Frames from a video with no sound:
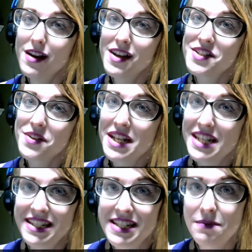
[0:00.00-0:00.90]
So I
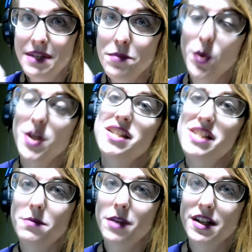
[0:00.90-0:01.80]
did something pretty
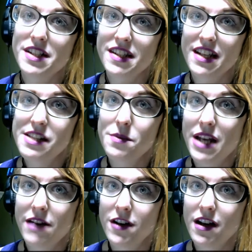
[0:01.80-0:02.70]
similar to this
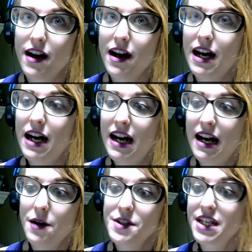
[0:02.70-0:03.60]
whenever
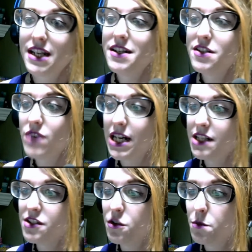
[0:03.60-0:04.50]
I was getting ready
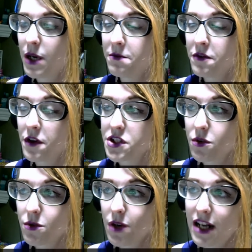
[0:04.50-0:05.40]
to prep for
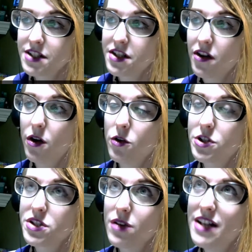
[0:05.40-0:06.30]
Toronto.
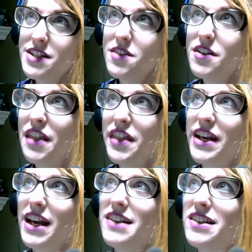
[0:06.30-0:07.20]
Toronto, I
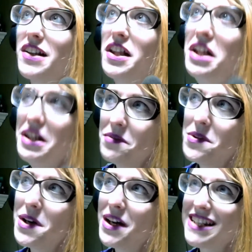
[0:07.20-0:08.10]
think I did a little
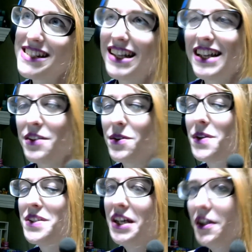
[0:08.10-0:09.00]
more because I had the
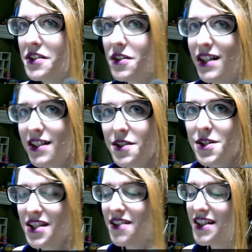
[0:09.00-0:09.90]
Road to El Toronto
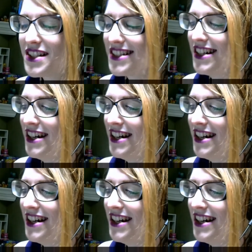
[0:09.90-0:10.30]
series.